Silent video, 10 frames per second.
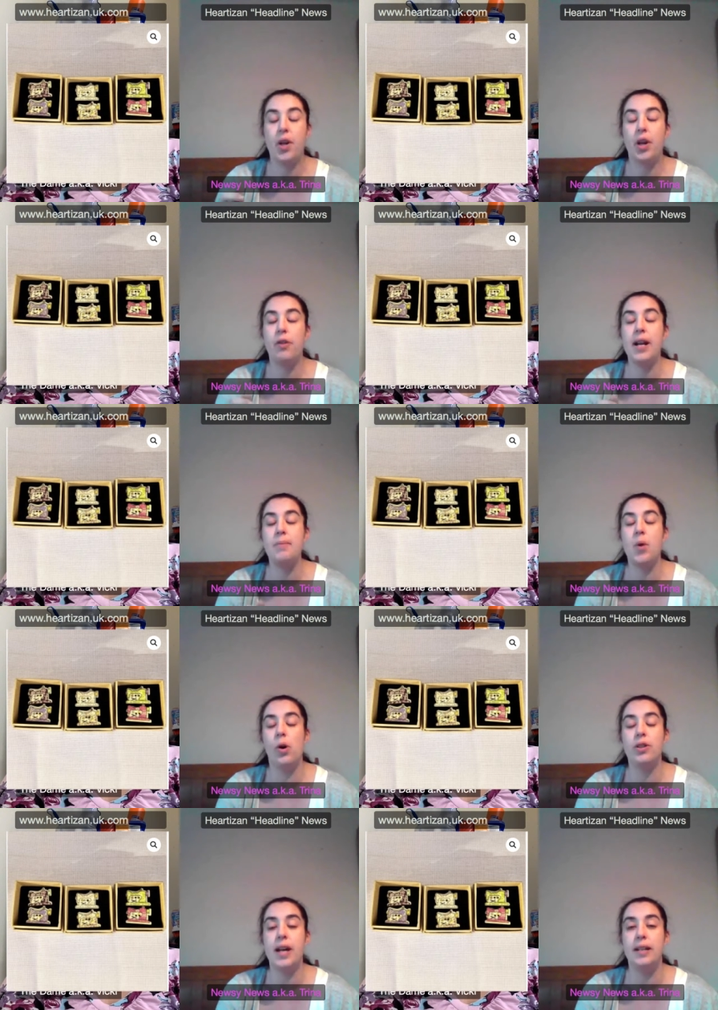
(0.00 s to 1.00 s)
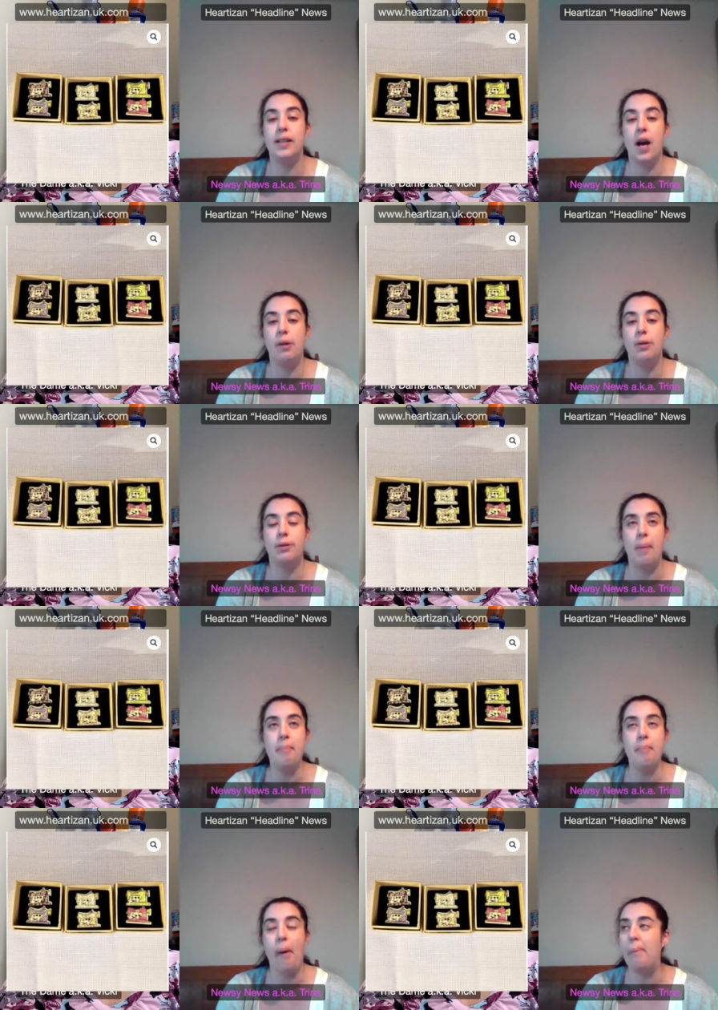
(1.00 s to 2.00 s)
Granny Maud and the old
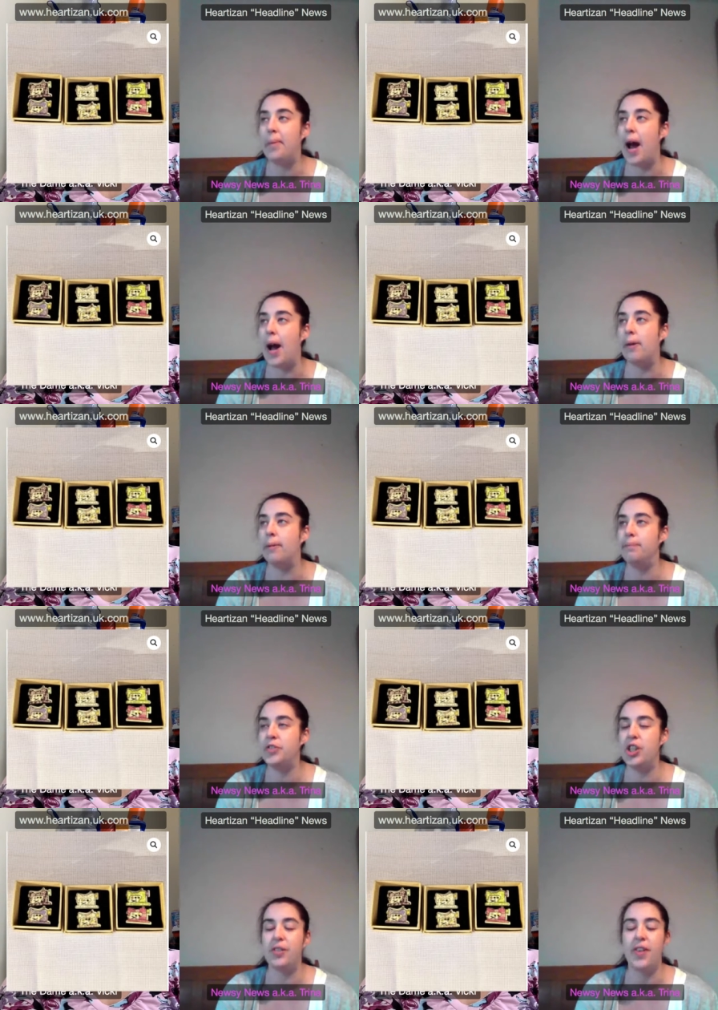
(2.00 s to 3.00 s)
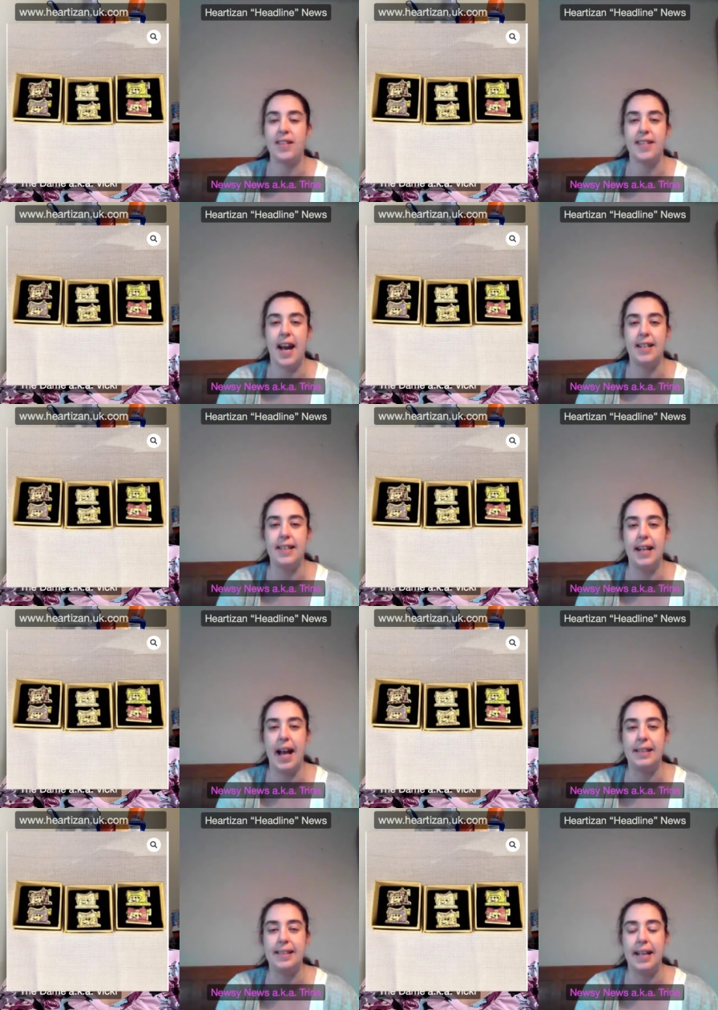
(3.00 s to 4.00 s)
grump. Now, she's a fascinating
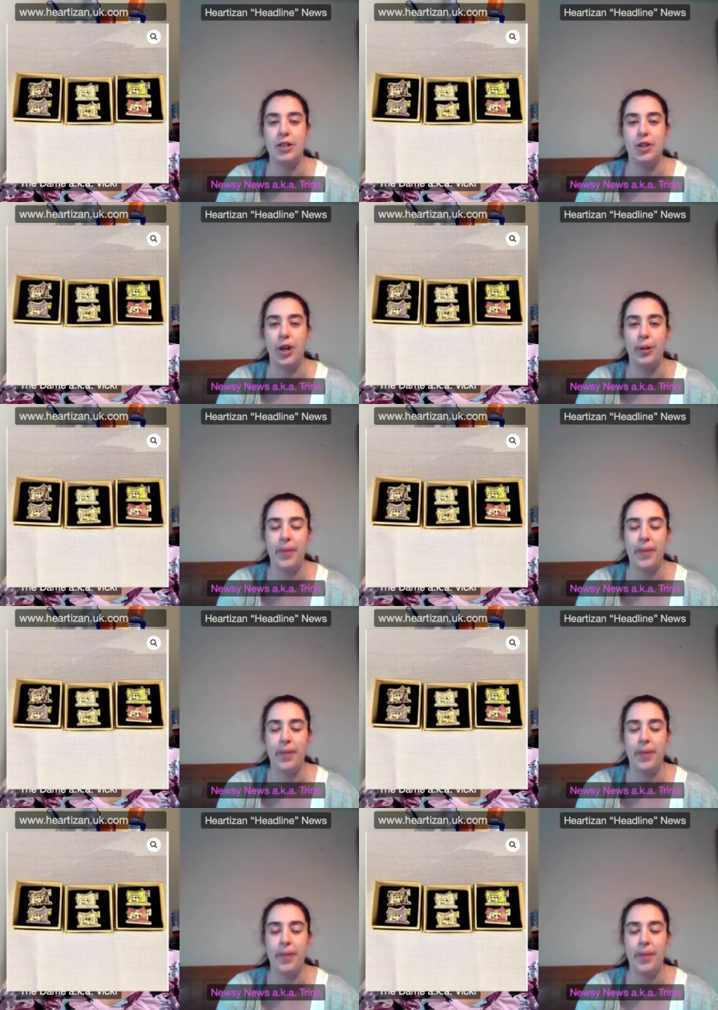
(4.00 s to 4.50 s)
lady, Sue.